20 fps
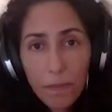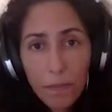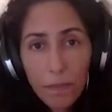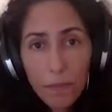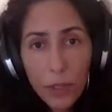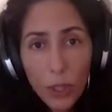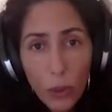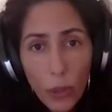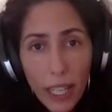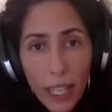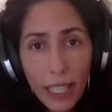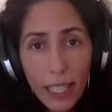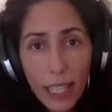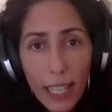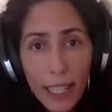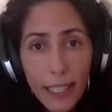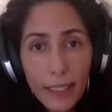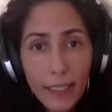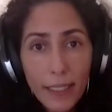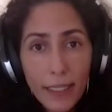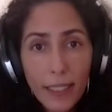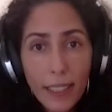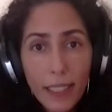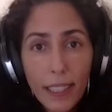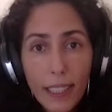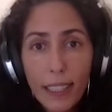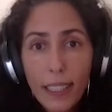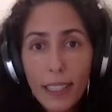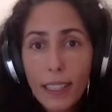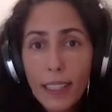you analyze,
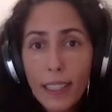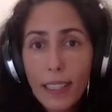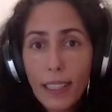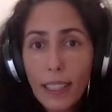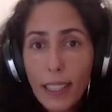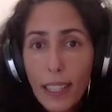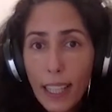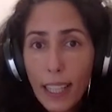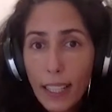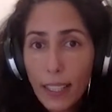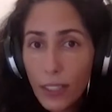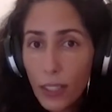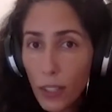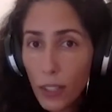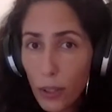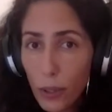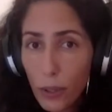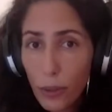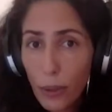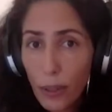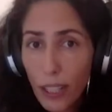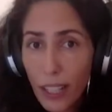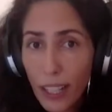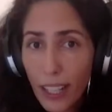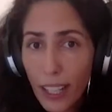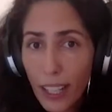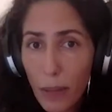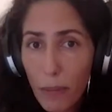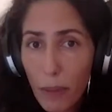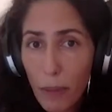and you
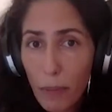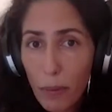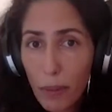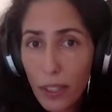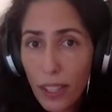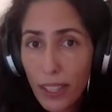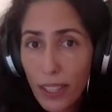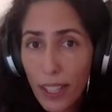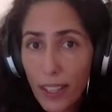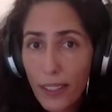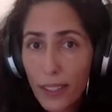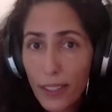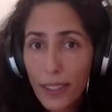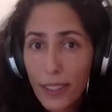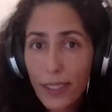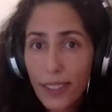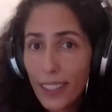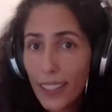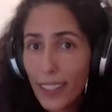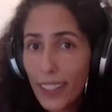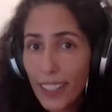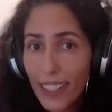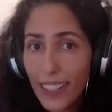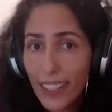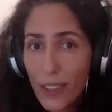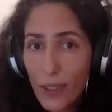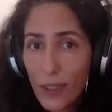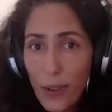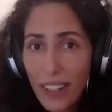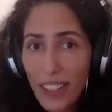come up with another
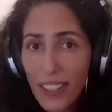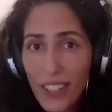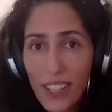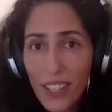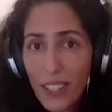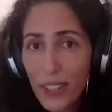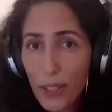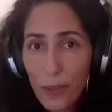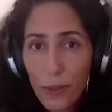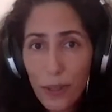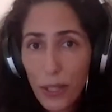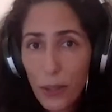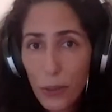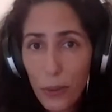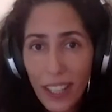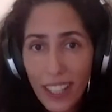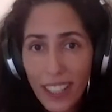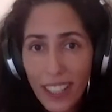strategy to retweak.